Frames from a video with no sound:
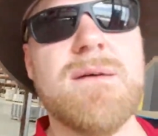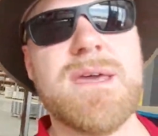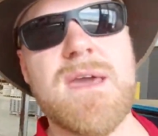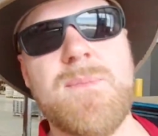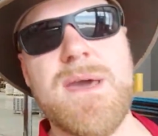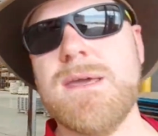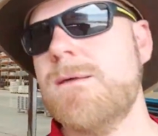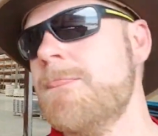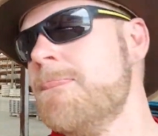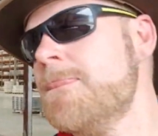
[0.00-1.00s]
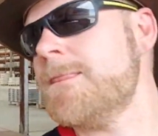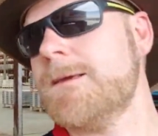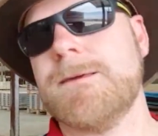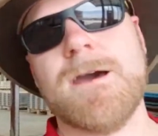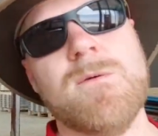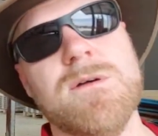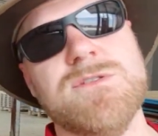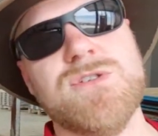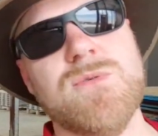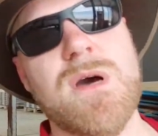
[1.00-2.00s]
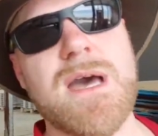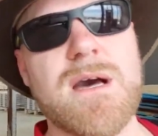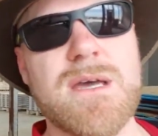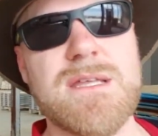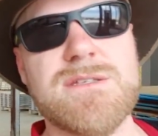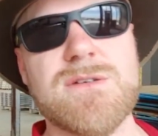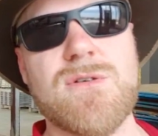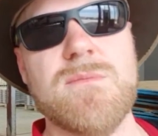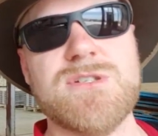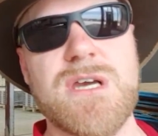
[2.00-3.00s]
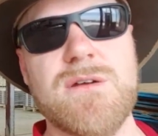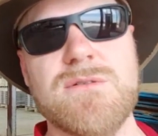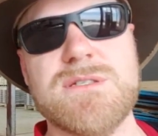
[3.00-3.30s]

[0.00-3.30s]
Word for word: KP, go on to our Instagram channel.